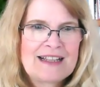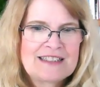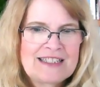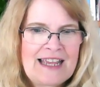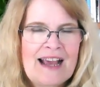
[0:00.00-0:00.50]

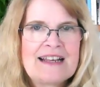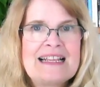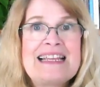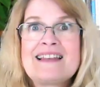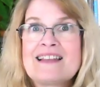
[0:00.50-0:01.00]
yet
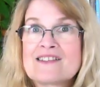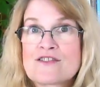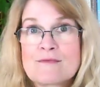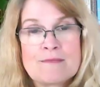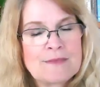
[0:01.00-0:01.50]
it
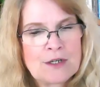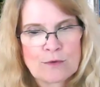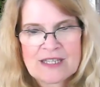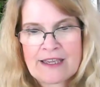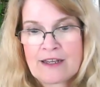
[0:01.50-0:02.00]
is, you know,
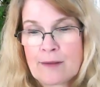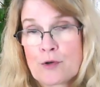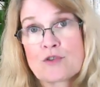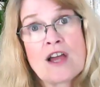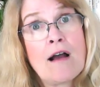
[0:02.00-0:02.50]
taking up
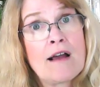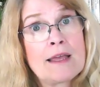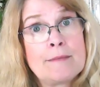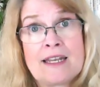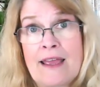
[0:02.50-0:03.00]
your
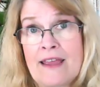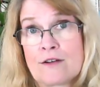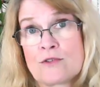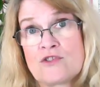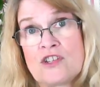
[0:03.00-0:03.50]
time and
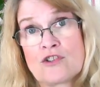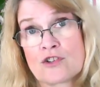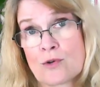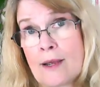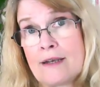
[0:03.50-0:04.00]
energy to
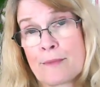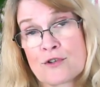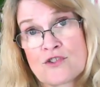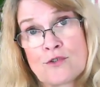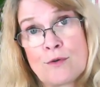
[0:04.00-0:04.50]
try to
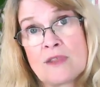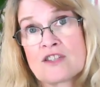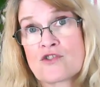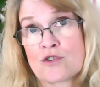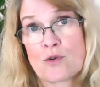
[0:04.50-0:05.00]
pursue
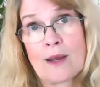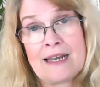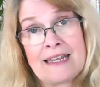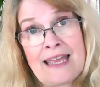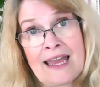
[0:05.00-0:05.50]
this, to try
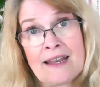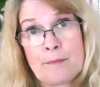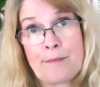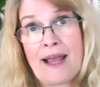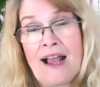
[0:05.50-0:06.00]
and get
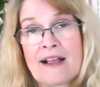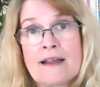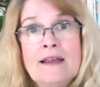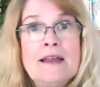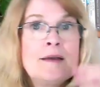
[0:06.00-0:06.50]
it back.
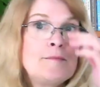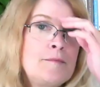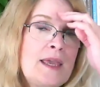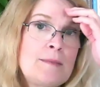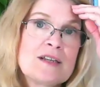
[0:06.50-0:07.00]

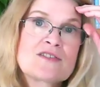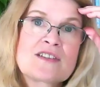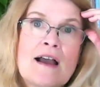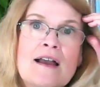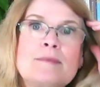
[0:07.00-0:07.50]
Maybe it's
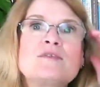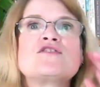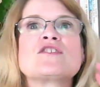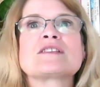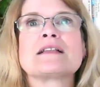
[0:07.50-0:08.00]
time to
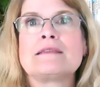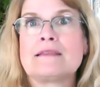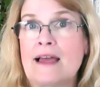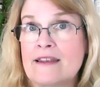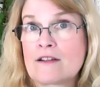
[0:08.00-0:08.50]
just
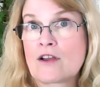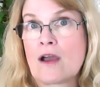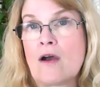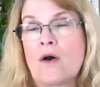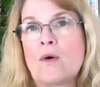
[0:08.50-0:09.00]
let it
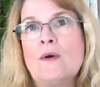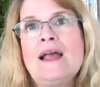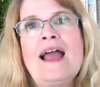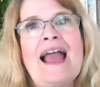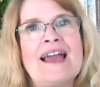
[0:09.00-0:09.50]
go
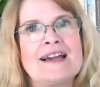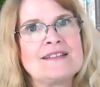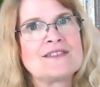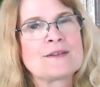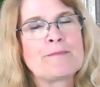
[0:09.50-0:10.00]

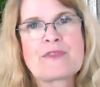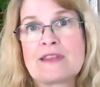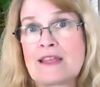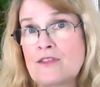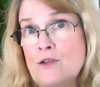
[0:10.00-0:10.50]
and
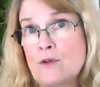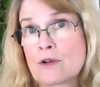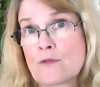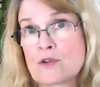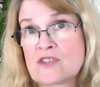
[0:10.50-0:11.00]
let the
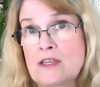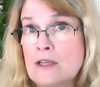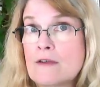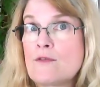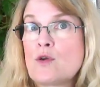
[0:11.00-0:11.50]
universe
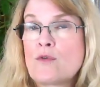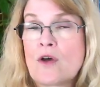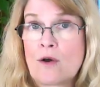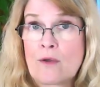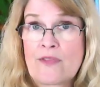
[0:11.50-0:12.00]
give you
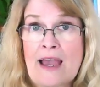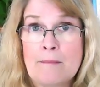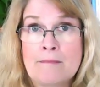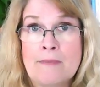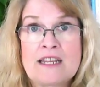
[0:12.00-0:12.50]

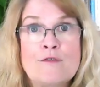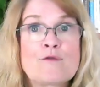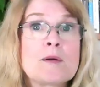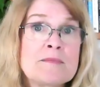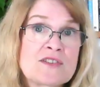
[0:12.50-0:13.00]
that money
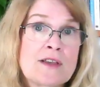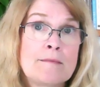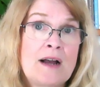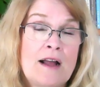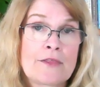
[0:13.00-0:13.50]
from
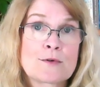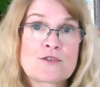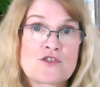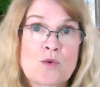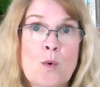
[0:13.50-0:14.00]
some other
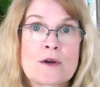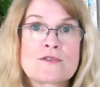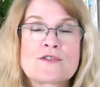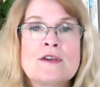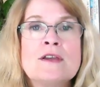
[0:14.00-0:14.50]

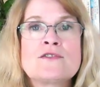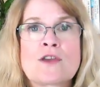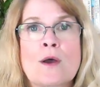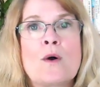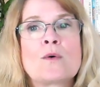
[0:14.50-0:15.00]
source.
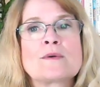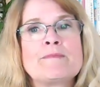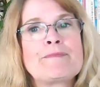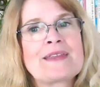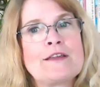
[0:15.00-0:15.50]
So,
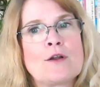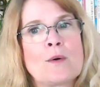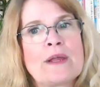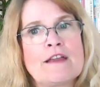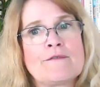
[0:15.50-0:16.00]
you
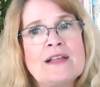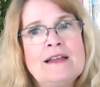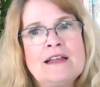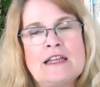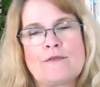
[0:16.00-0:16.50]
know, if
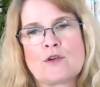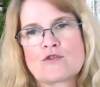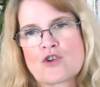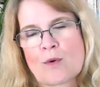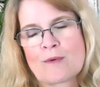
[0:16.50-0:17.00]
you're
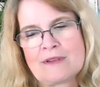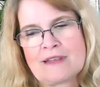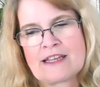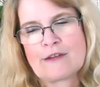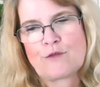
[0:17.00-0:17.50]

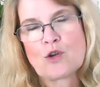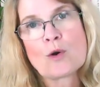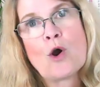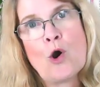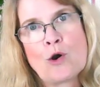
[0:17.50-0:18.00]
like if you're
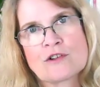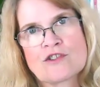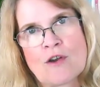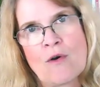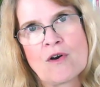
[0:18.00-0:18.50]

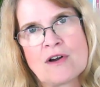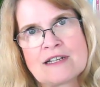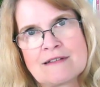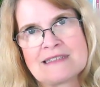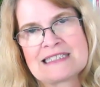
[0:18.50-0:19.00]
hooked
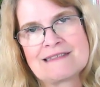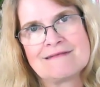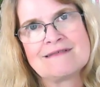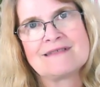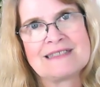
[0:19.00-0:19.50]
on like,
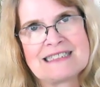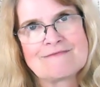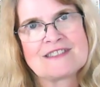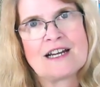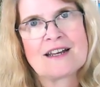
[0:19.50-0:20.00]
oh,
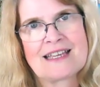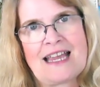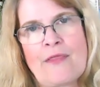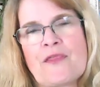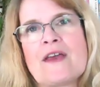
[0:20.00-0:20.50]
I've got to
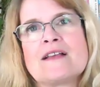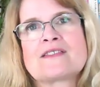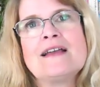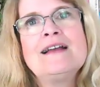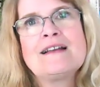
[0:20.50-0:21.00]
get
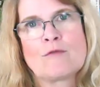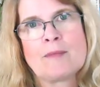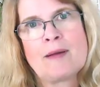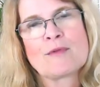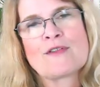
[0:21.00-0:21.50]
this.
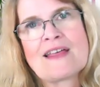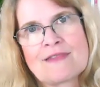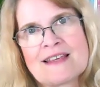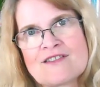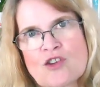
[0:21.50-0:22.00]
Remember, that
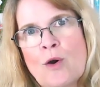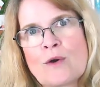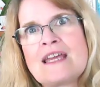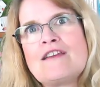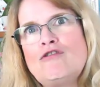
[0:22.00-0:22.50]
thing is
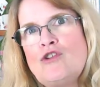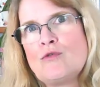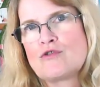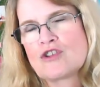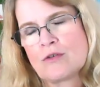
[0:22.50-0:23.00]
hooking
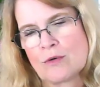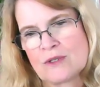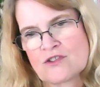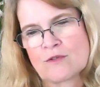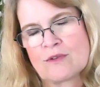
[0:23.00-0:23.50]
you too.
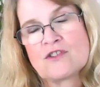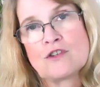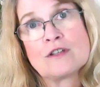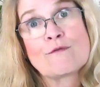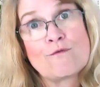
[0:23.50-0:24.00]
And so
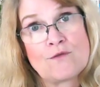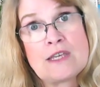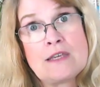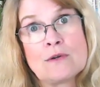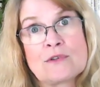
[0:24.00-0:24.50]
it
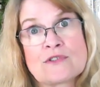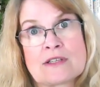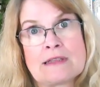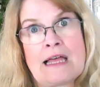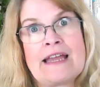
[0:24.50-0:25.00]
feels
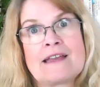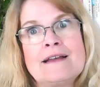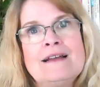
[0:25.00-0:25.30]
like